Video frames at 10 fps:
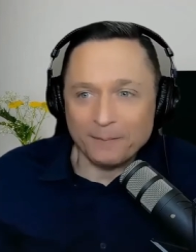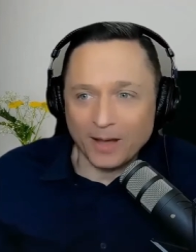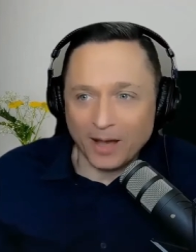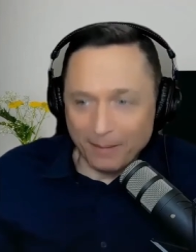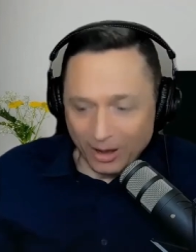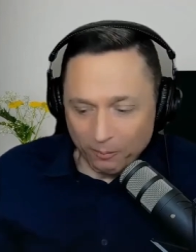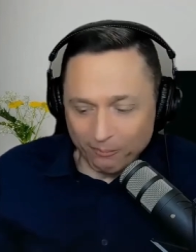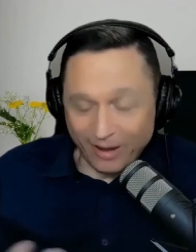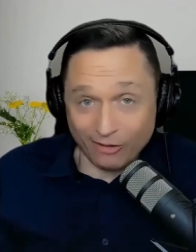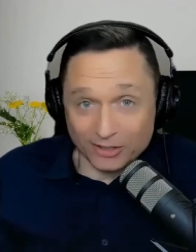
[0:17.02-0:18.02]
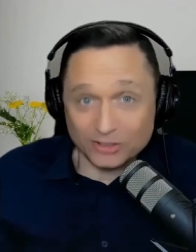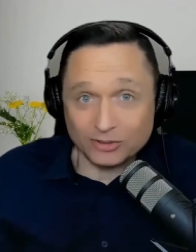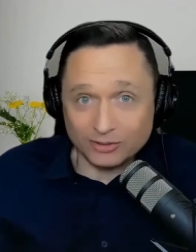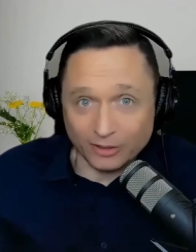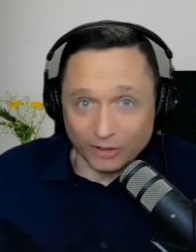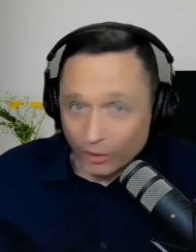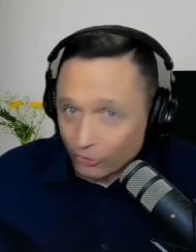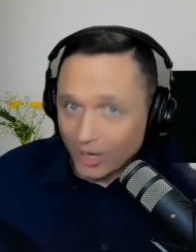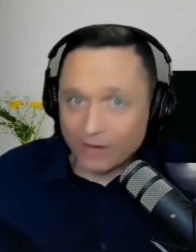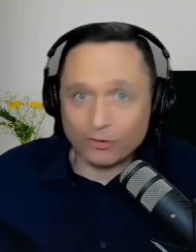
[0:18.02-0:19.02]
about parents and young
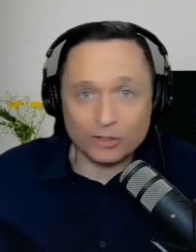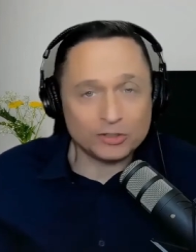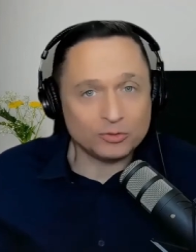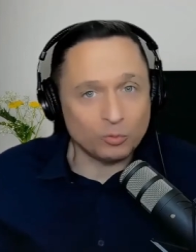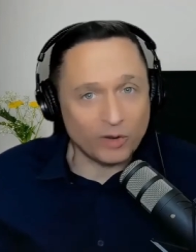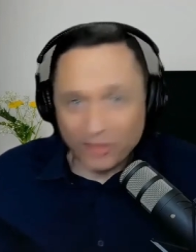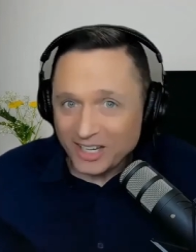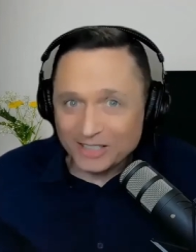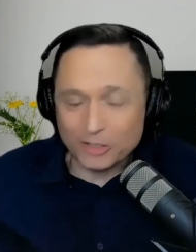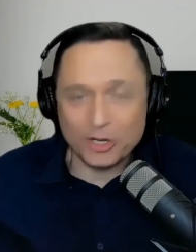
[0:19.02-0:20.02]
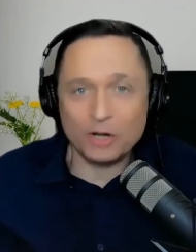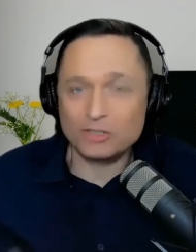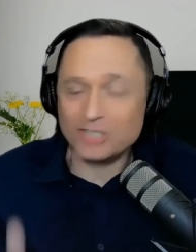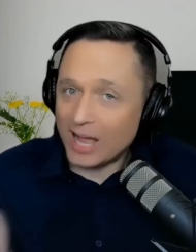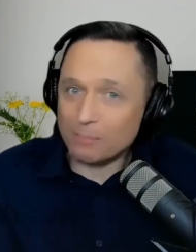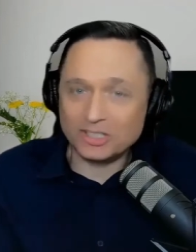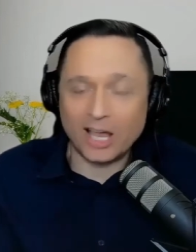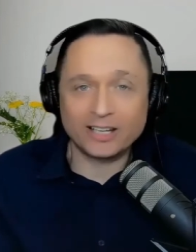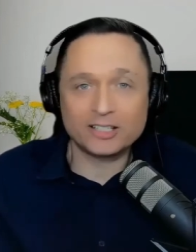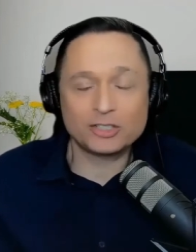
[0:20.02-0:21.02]
drivers? What do they need to know? Tom
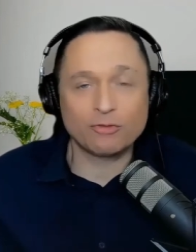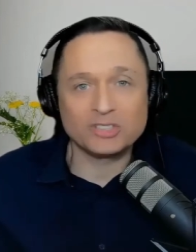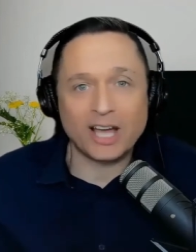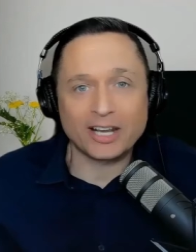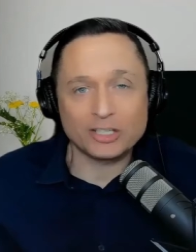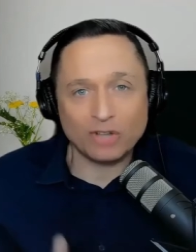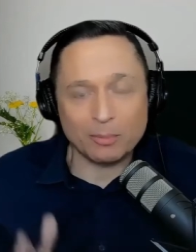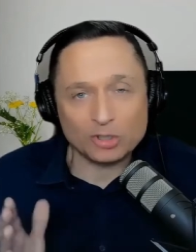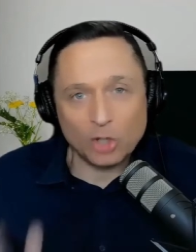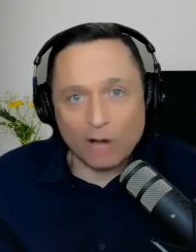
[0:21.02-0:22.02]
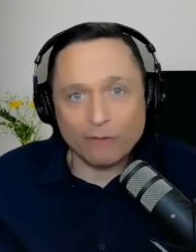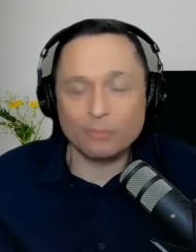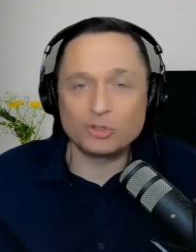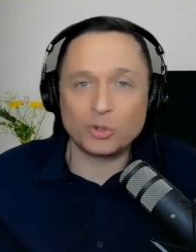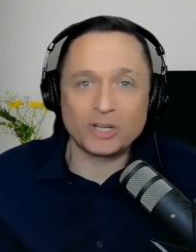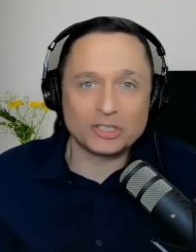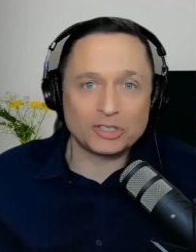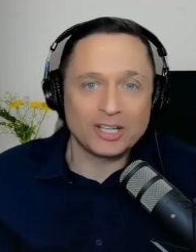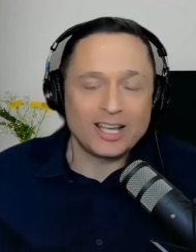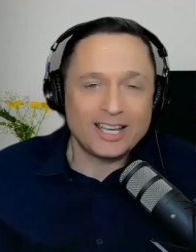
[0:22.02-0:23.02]
Sinas from Sinas Dramis Law Firm joins
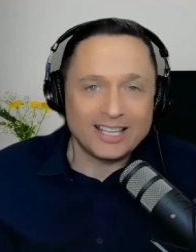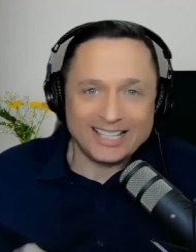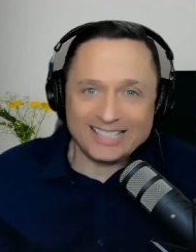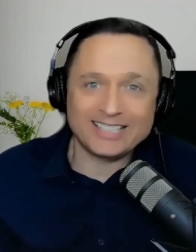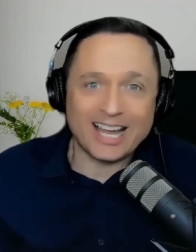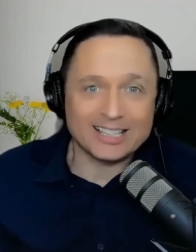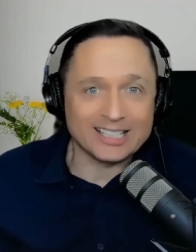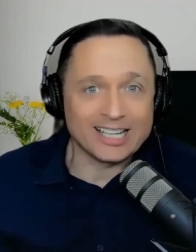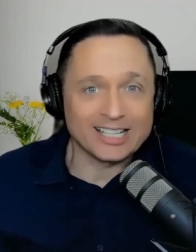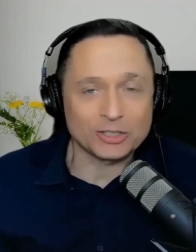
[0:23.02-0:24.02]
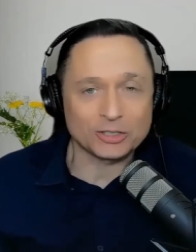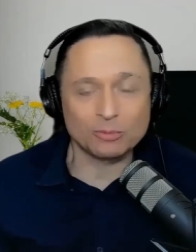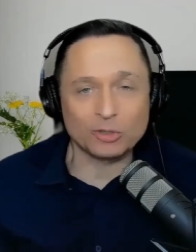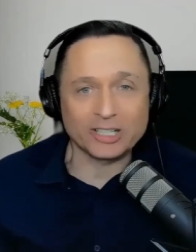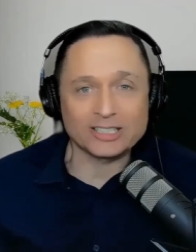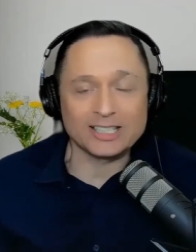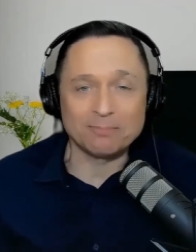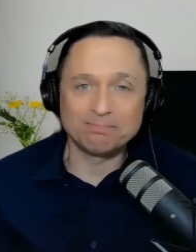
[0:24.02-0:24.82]
us. He's got the answers. Good morning, Tom.